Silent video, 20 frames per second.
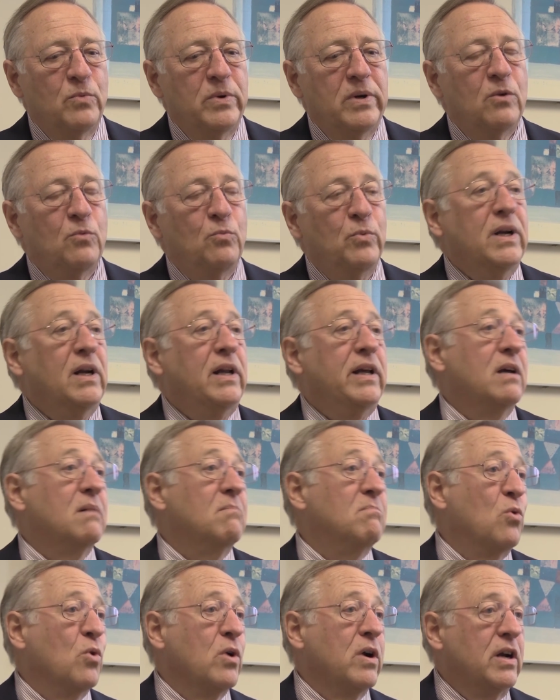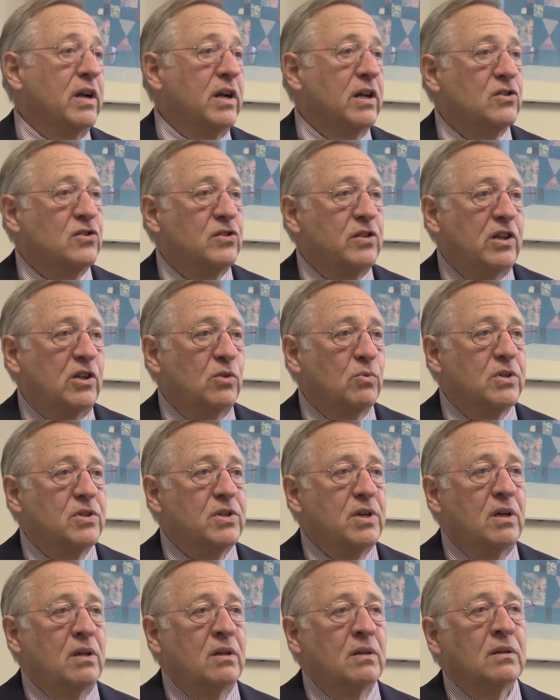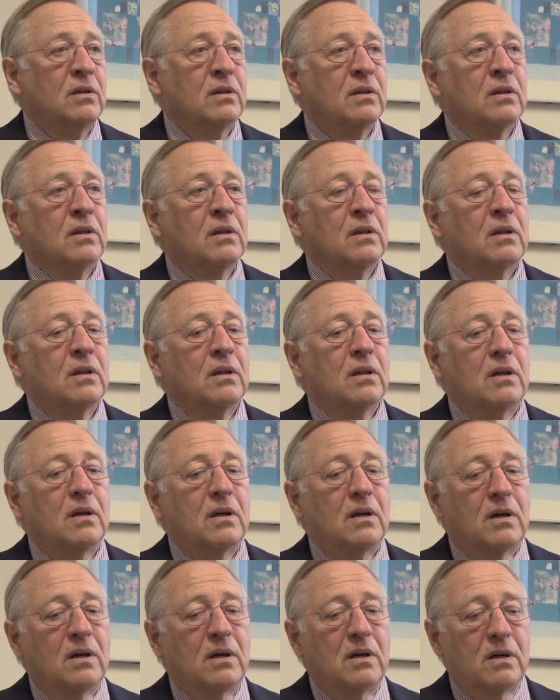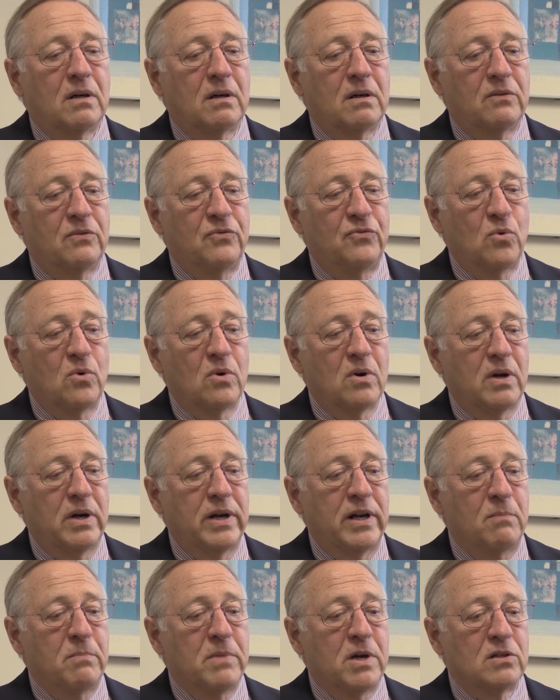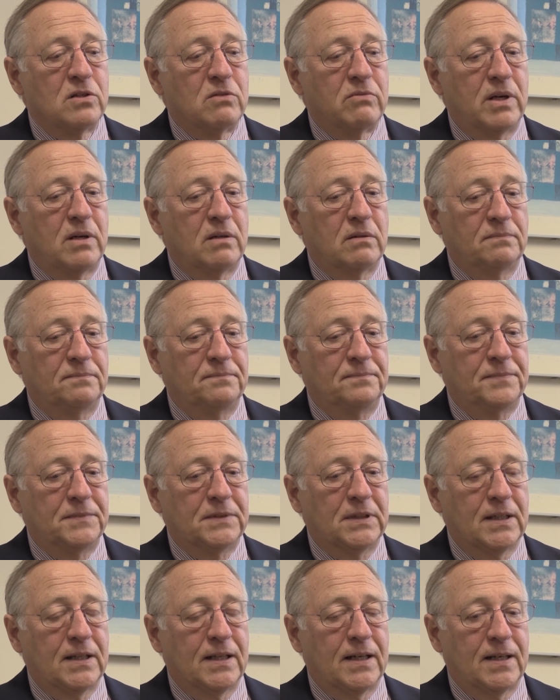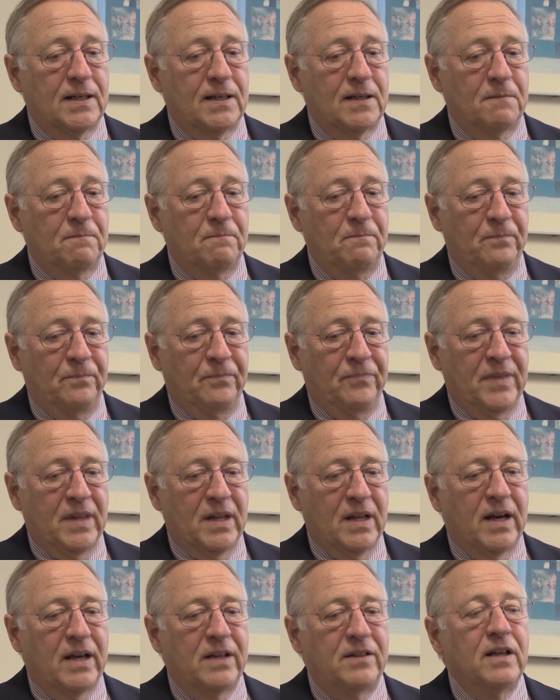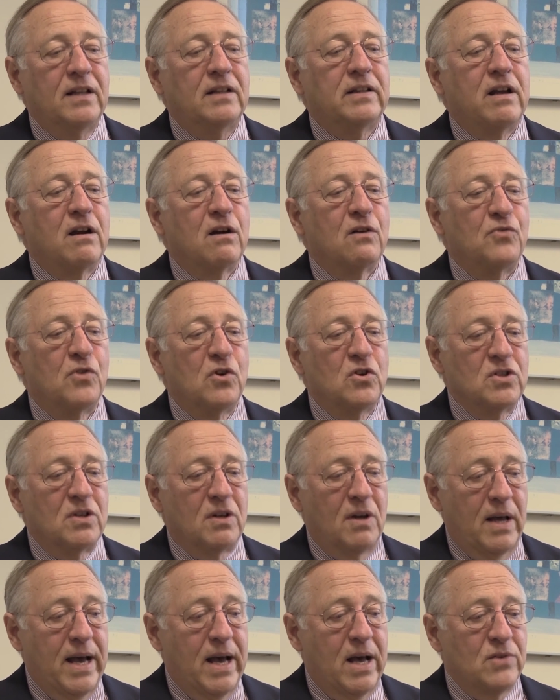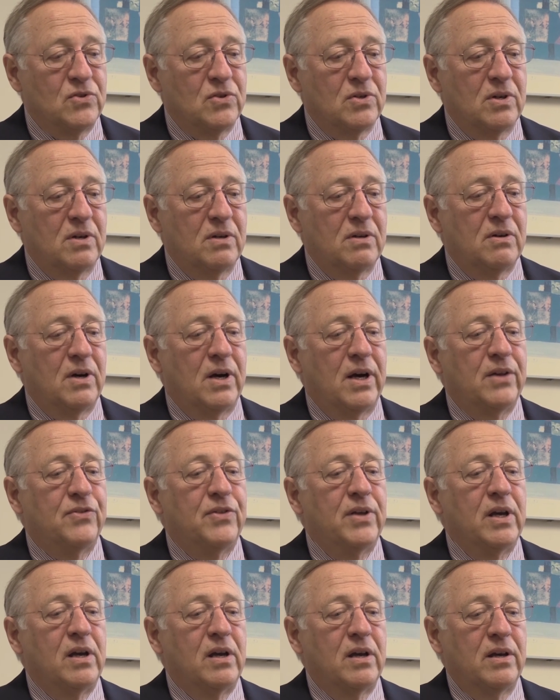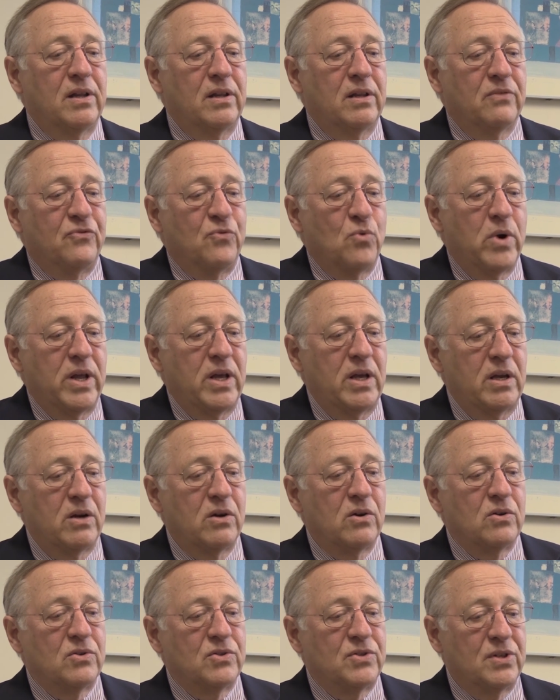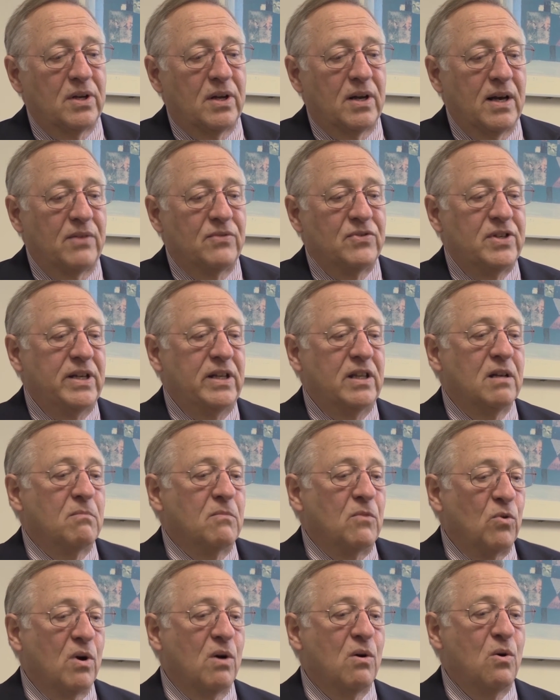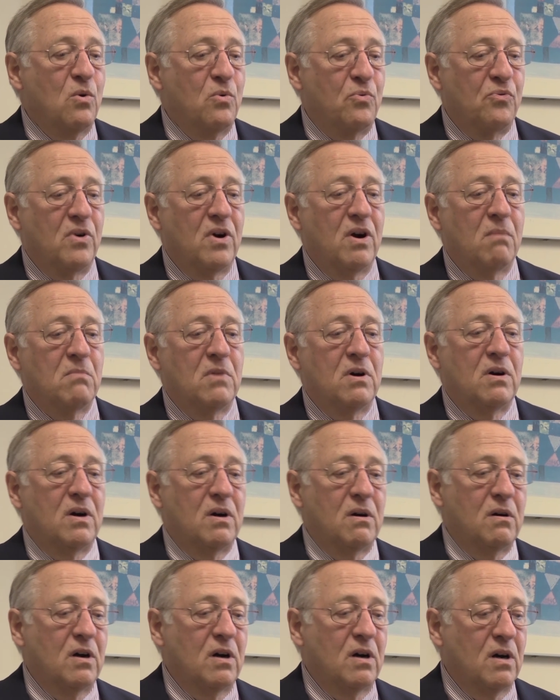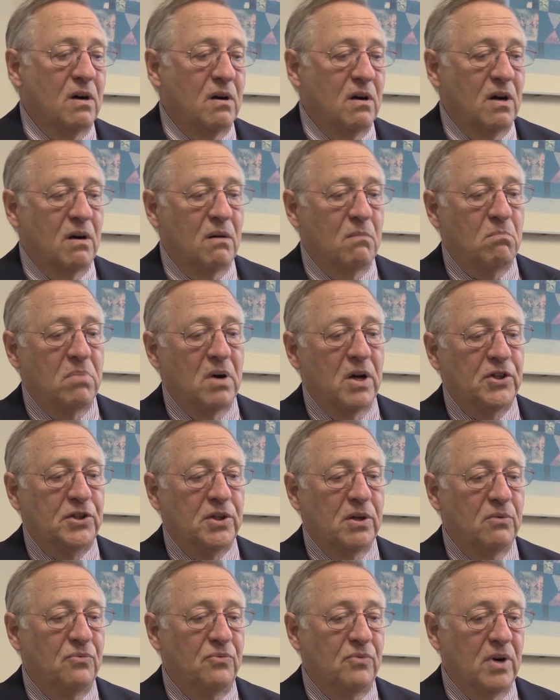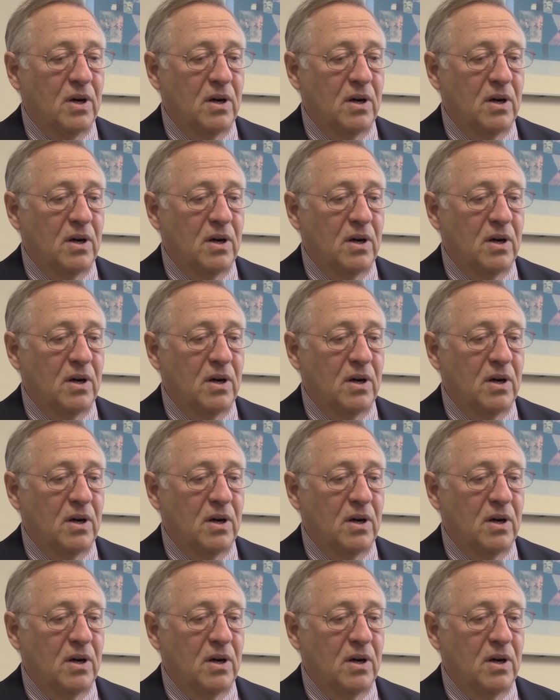really important constituency for an administrator. I think they are first class. I think in the 40 years that I've seen them grow from a bunch of